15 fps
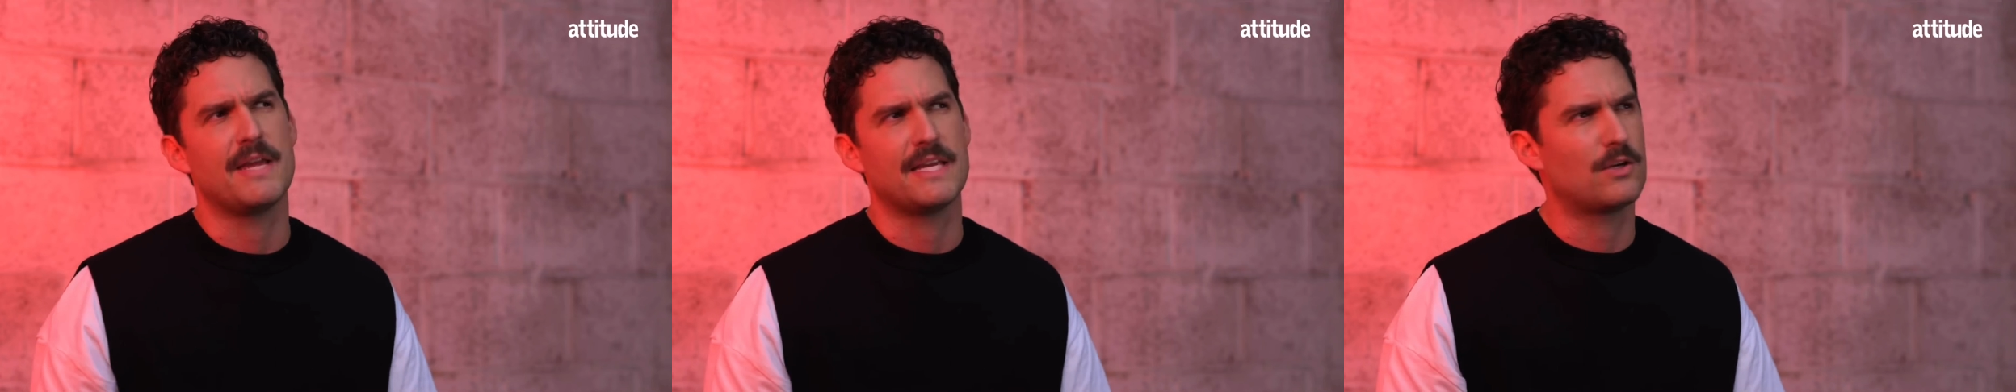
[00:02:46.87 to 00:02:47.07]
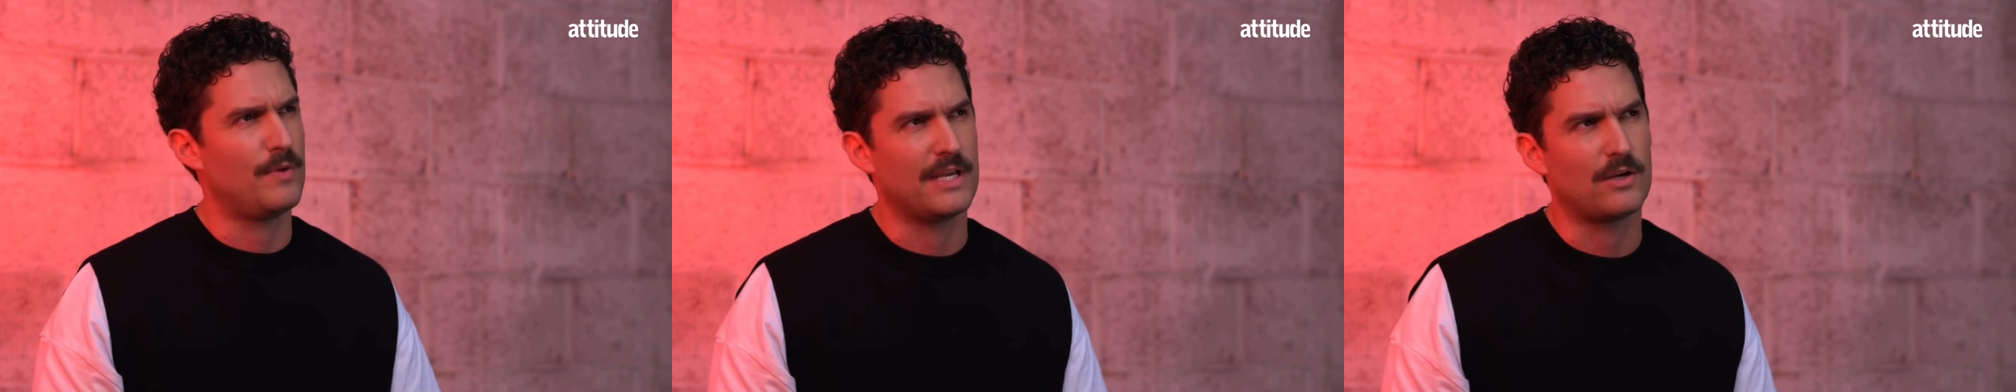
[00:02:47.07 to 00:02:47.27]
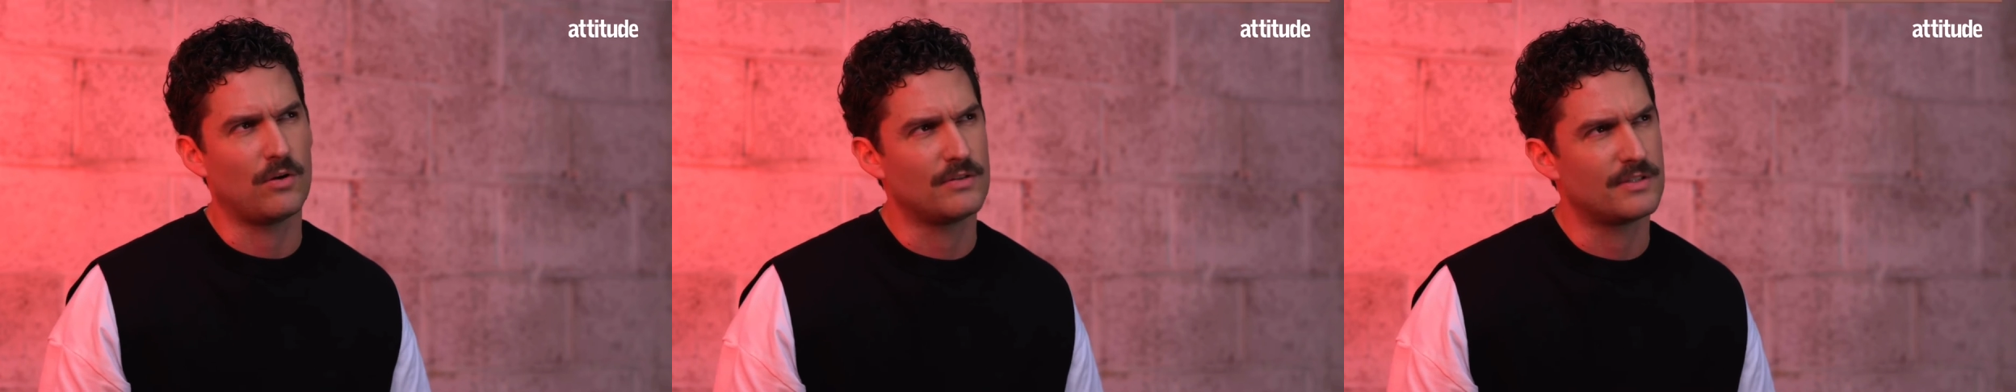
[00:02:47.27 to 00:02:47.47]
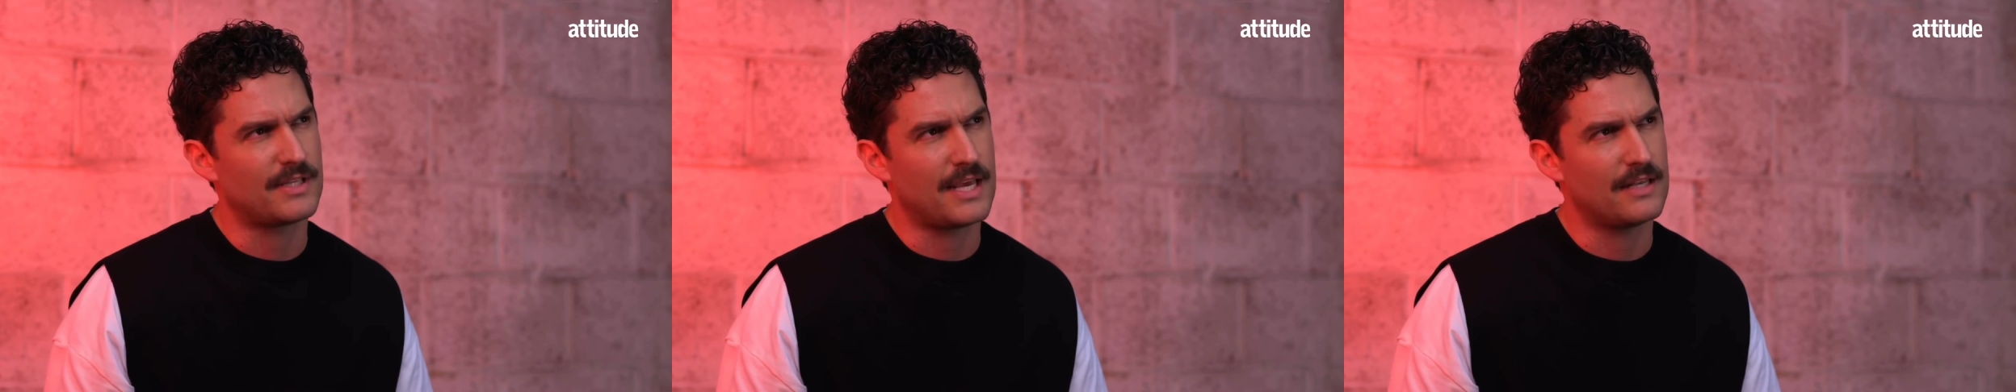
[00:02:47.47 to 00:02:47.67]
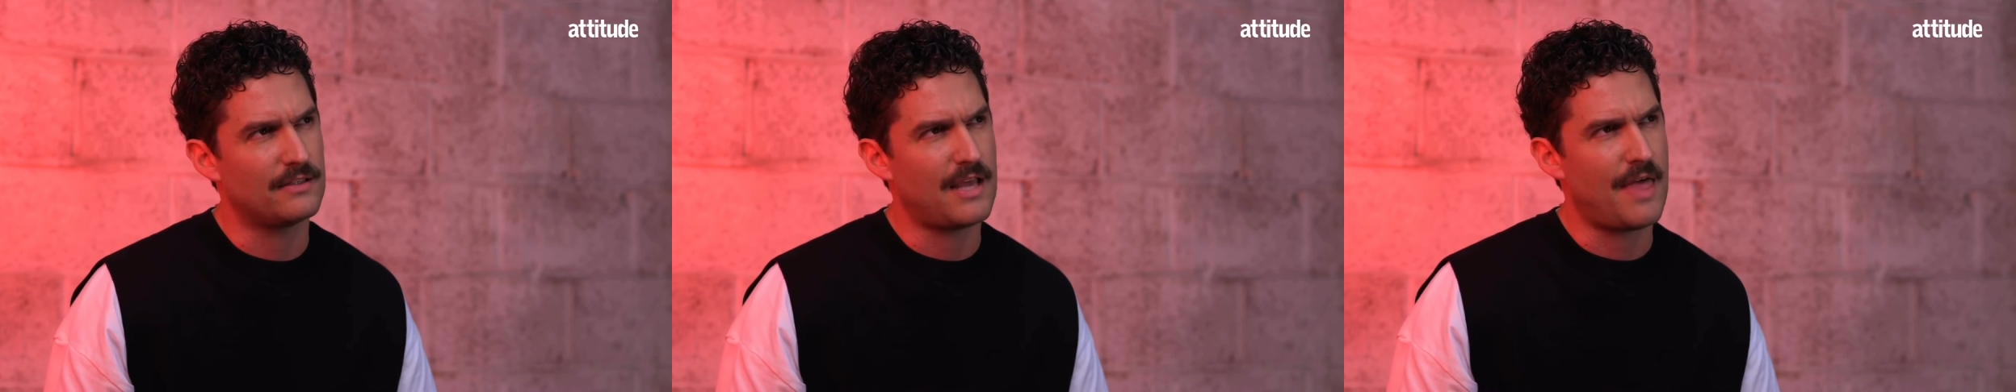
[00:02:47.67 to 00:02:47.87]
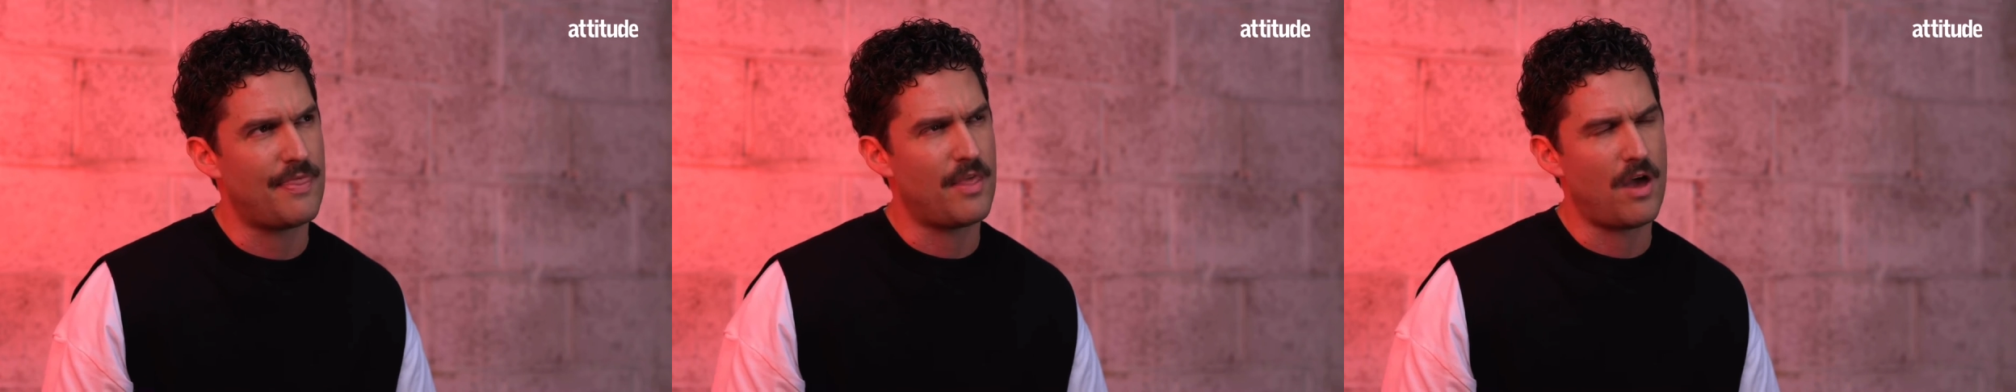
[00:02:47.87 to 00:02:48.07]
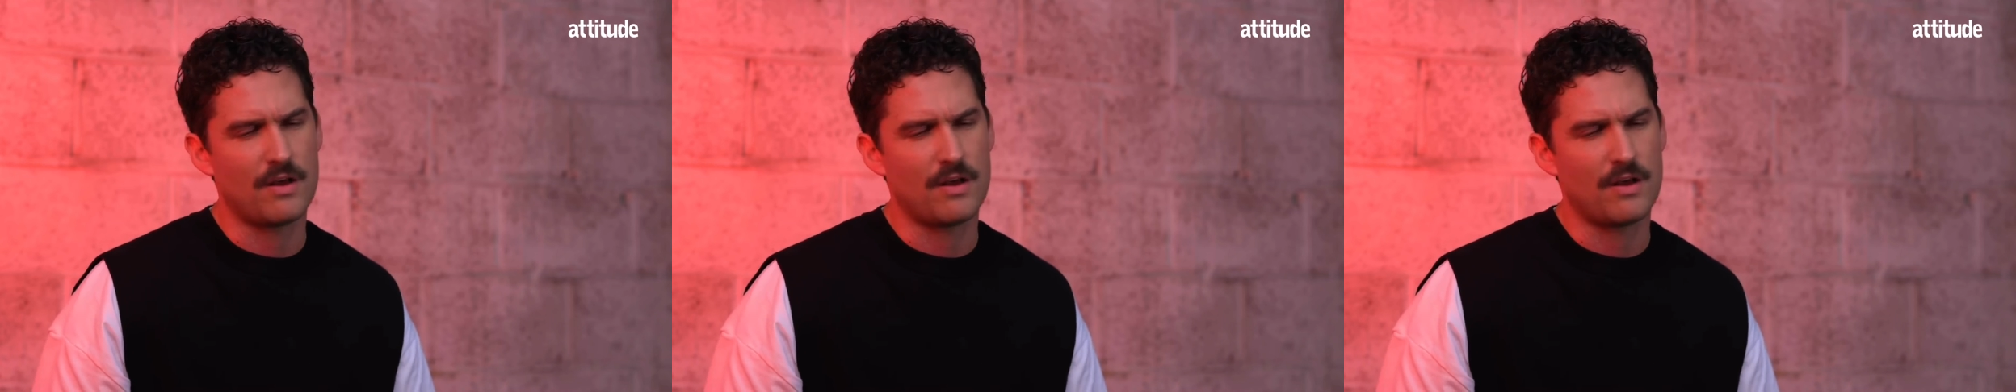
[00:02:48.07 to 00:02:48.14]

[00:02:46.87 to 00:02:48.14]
make queer content and